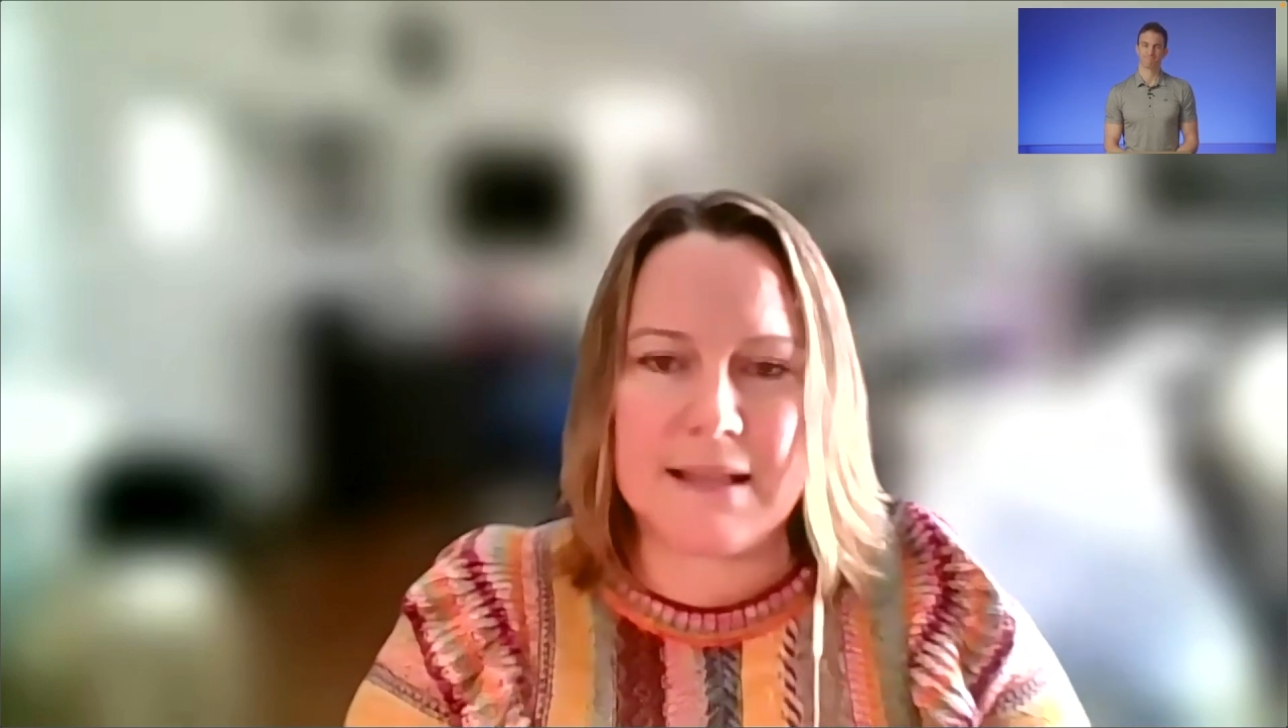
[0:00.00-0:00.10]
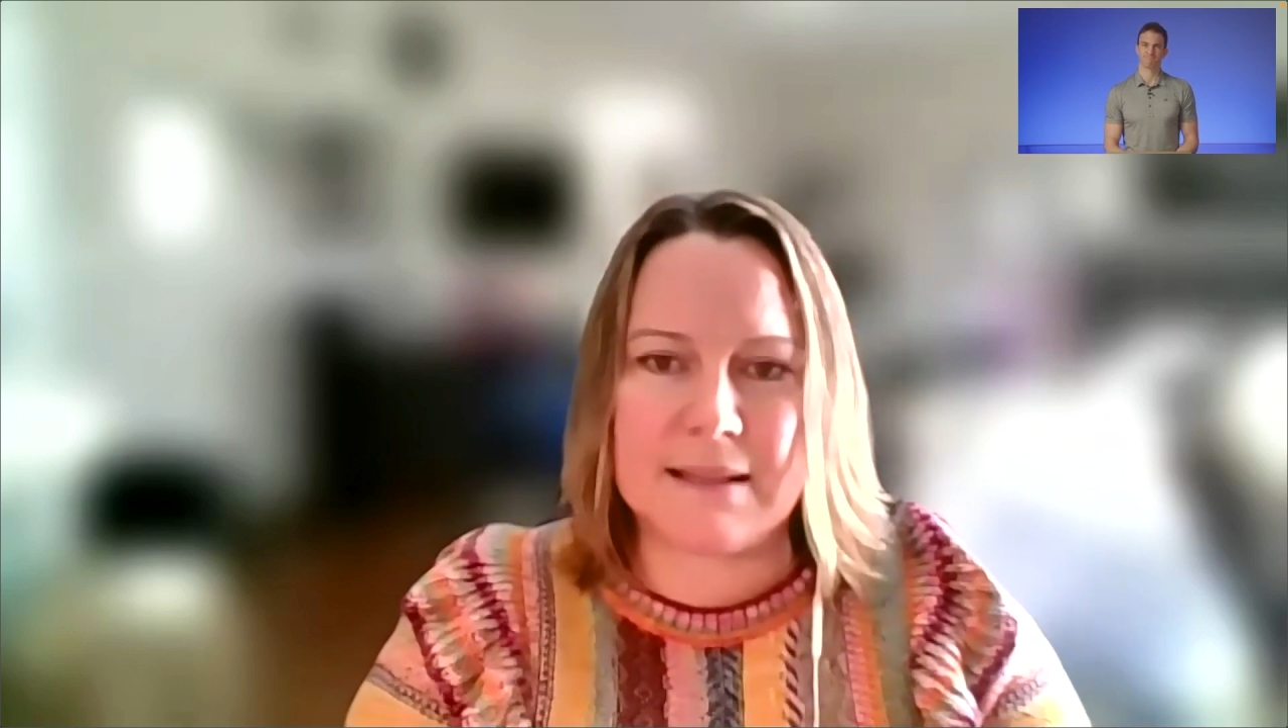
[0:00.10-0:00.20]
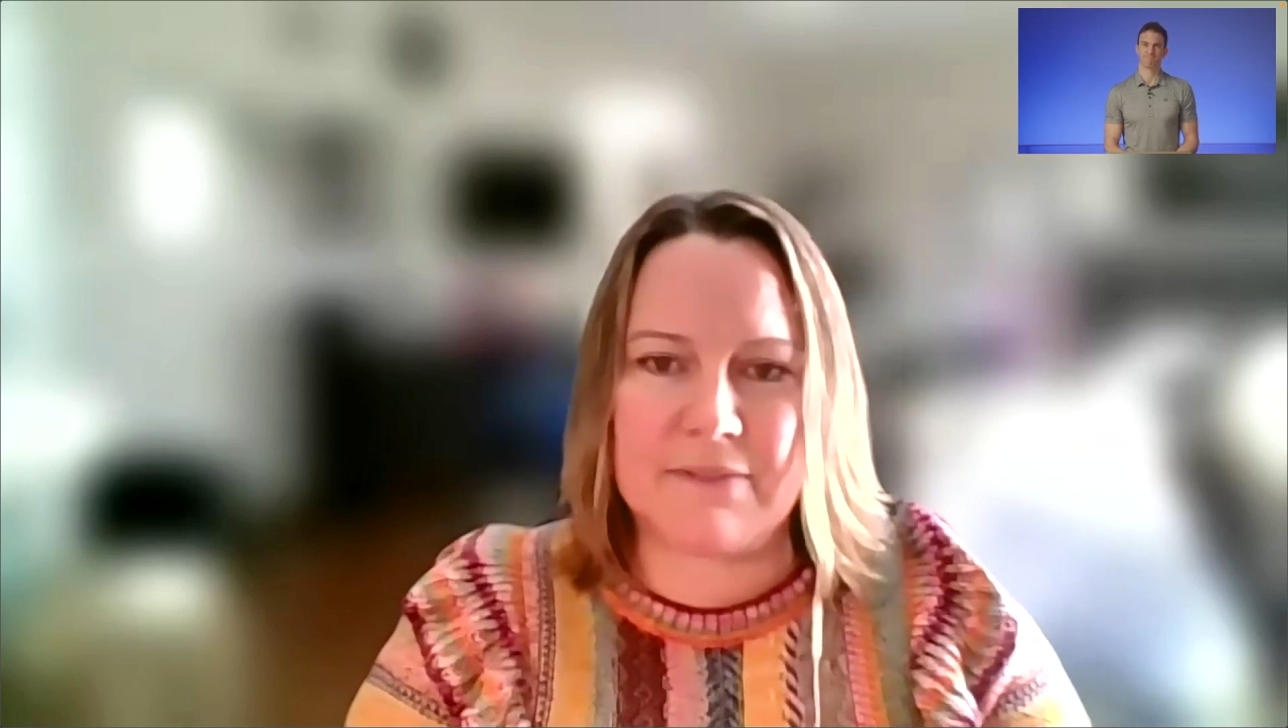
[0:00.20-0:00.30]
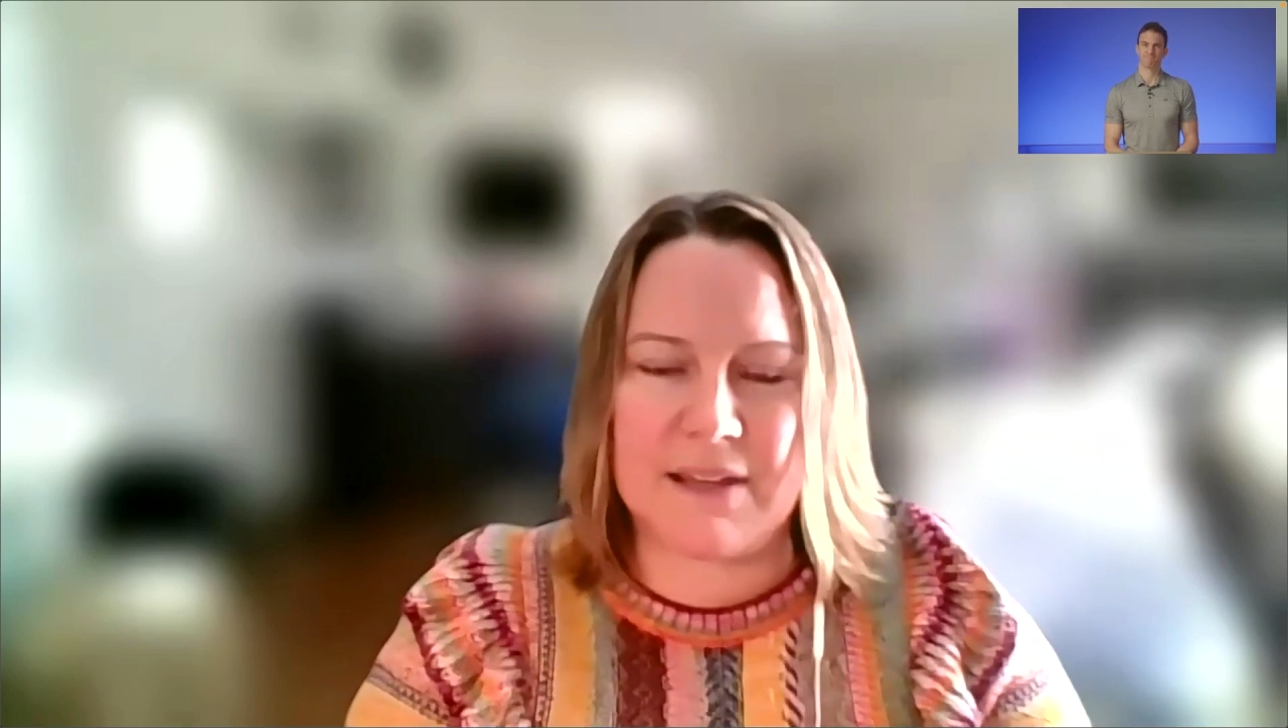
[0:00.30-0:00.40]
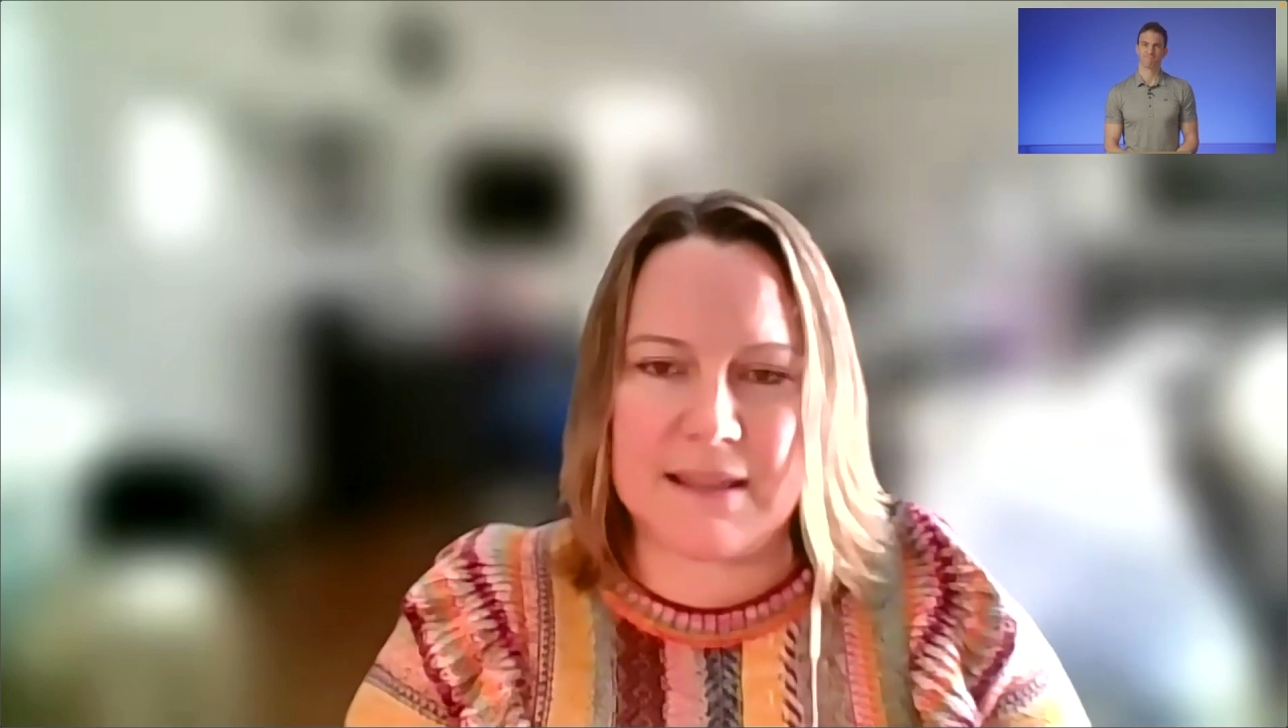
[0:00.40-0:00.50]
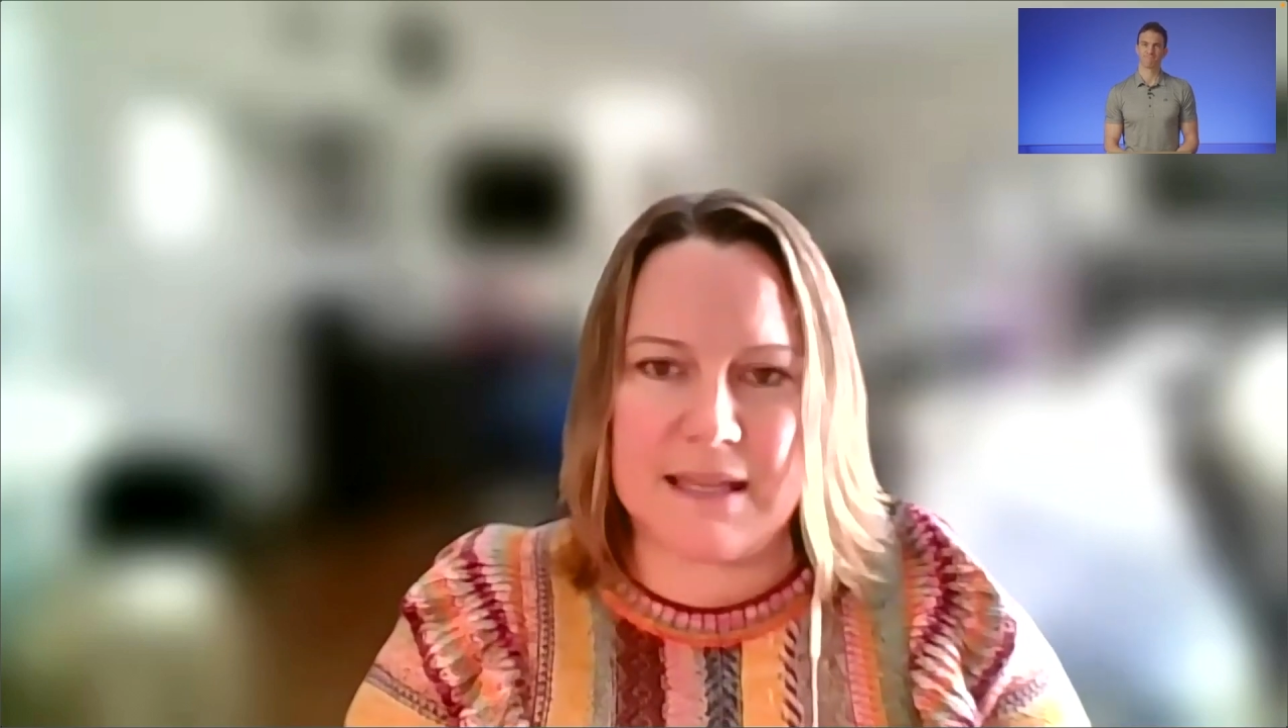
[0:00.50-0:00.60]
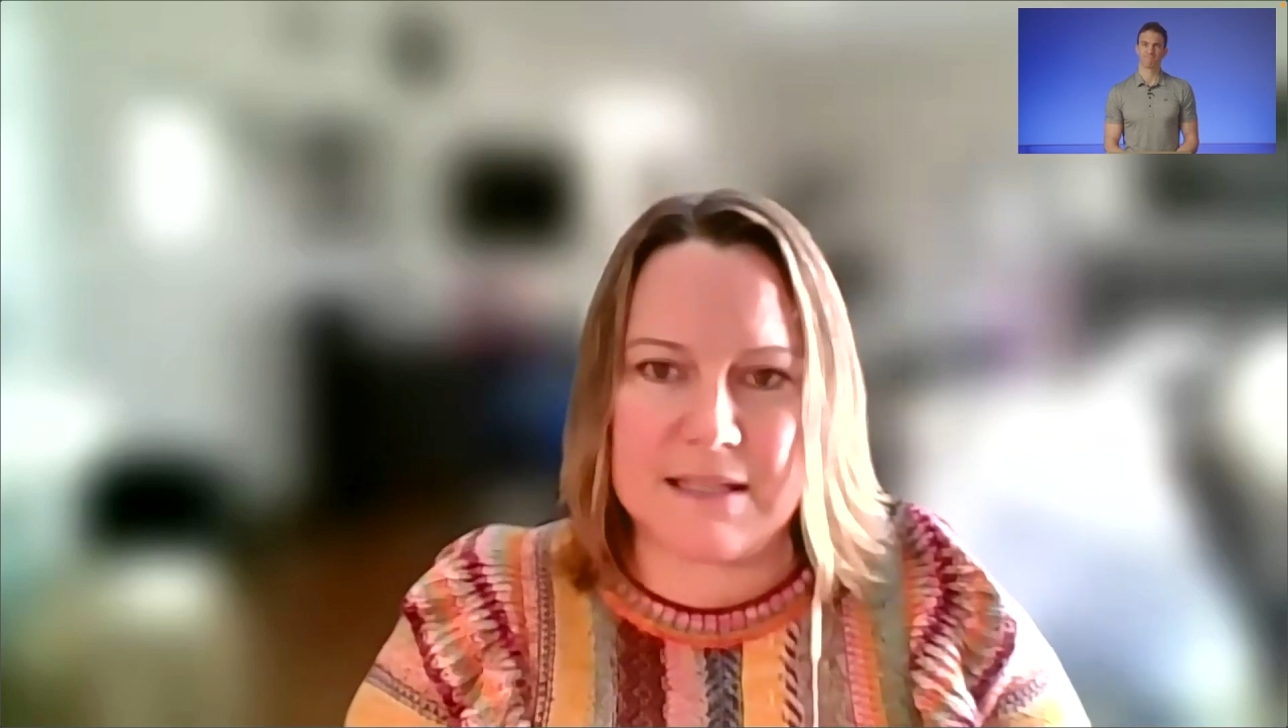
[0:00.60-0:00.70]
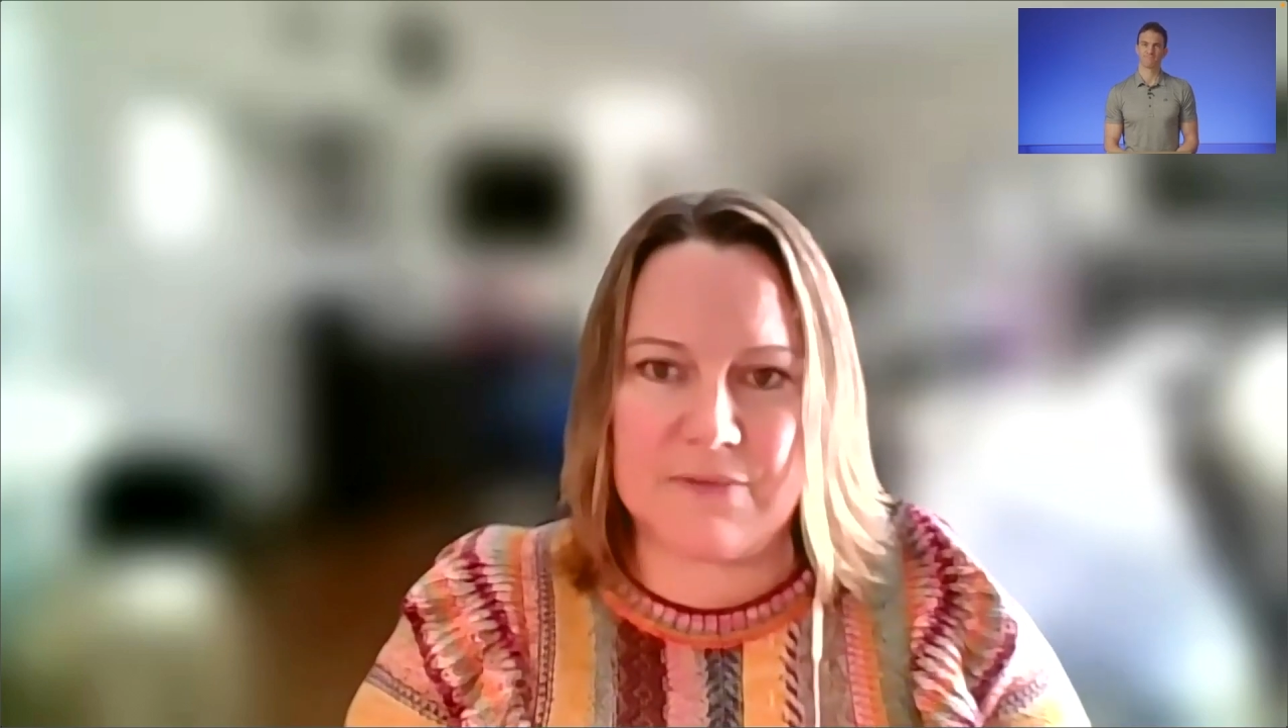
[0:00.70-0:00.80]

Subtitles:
living these